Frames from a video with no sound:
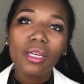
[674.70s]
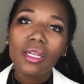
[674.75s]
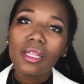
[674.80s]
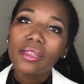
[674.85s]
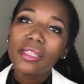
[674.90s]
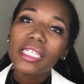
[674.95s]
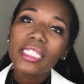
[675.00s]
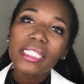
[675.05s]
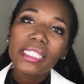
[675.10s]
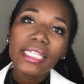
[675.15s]

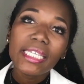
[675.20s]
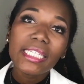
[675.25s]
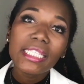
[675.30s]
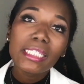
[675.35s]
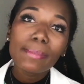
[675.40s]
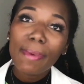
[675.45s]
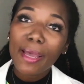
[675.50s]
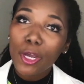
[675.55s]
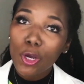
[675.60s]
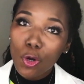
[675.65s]
This ends
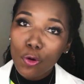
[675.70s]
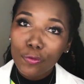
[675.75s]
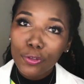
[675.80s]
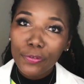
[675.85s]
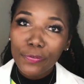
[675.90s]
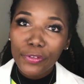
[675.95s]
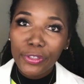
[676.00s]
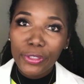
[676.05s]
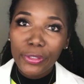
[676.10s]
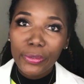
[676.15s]
my
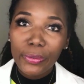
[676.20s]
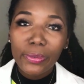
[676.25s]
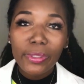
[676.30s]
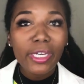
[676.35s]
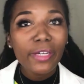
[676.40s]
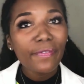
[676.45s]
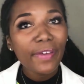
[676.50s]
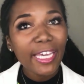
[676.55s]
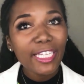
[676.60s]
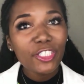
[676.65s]
overview
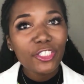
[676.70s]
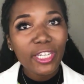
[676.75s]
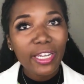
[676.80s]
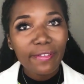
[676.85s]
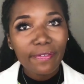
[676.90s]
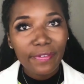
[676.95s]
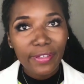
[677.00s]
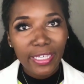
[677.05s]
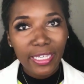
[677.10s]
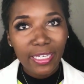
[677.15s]
of
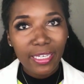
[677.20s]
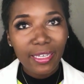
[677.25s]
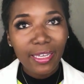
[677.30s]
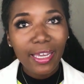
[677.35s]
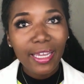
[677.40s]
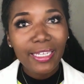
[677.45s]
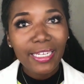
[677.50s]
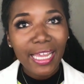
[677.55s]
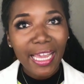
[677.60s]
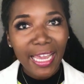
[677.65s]
HIV
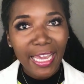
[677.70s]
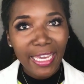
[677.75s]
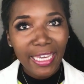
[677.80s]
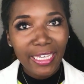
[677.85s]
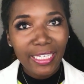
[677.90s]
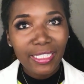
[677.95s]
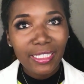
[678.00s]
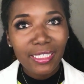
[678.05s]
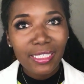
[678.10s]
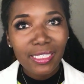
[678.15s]
and
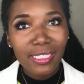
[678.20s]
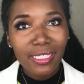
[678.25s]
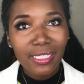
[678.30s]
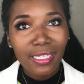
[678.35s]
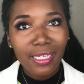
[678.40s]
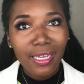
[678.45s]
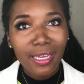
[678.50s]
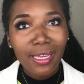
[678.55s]
AIDS.